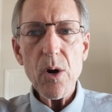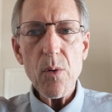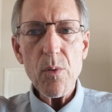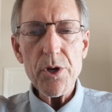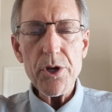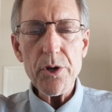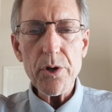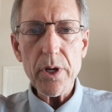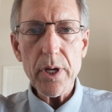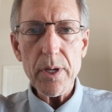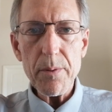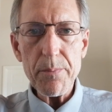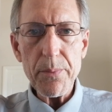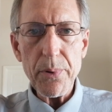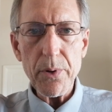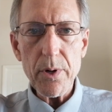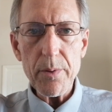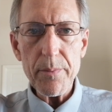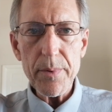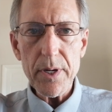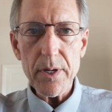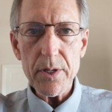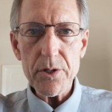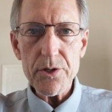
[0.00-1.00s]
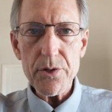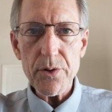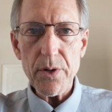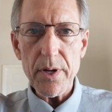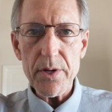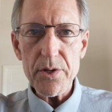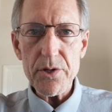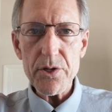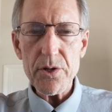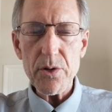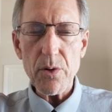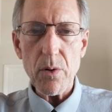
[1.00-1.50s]
where you can put them in a
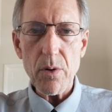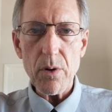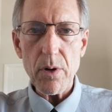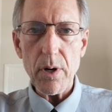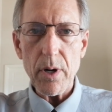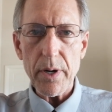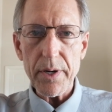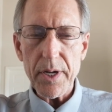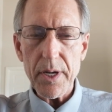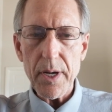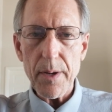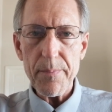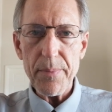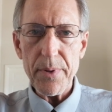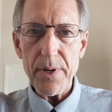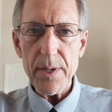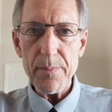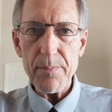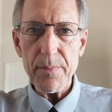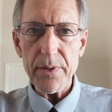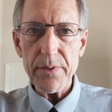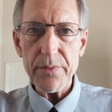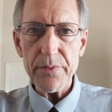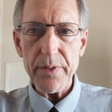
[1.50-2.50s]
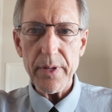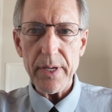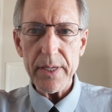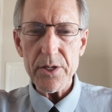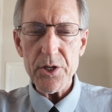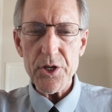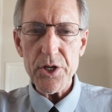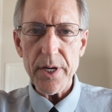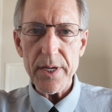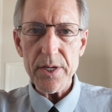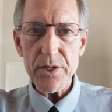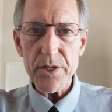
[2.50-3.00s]
trust or a company, but they
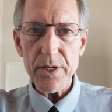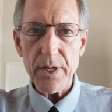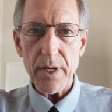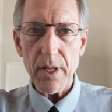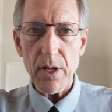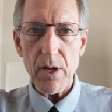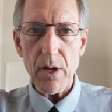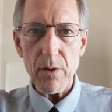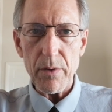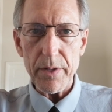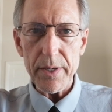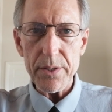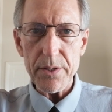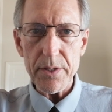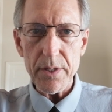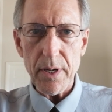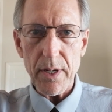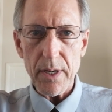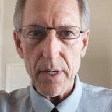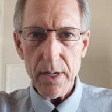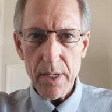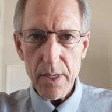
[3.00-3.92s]
changed the law in